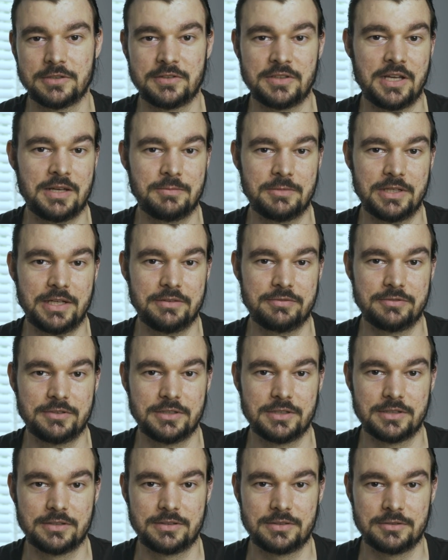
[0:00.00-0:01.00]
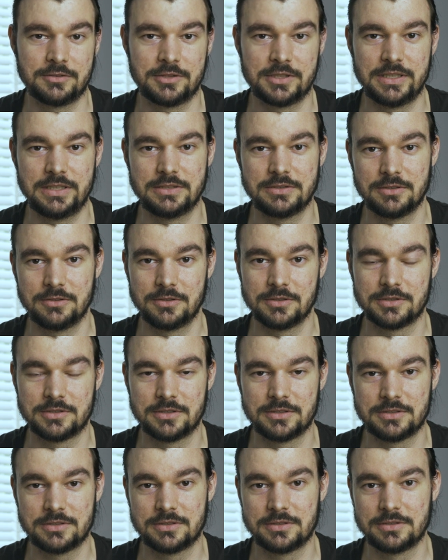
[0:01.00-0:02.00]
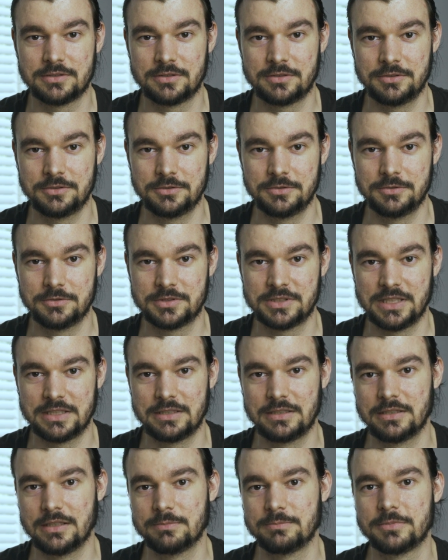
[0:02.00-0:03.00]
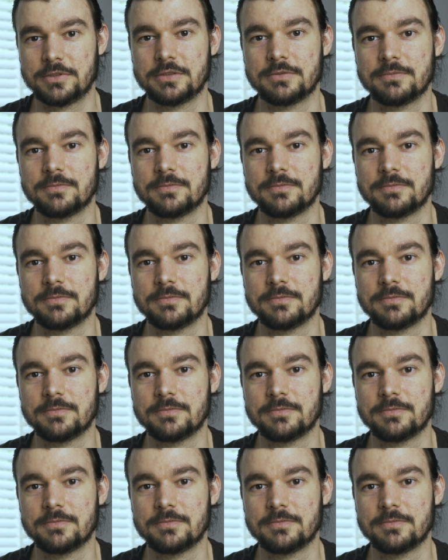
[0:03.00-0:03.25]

time and effort or resources to set it up,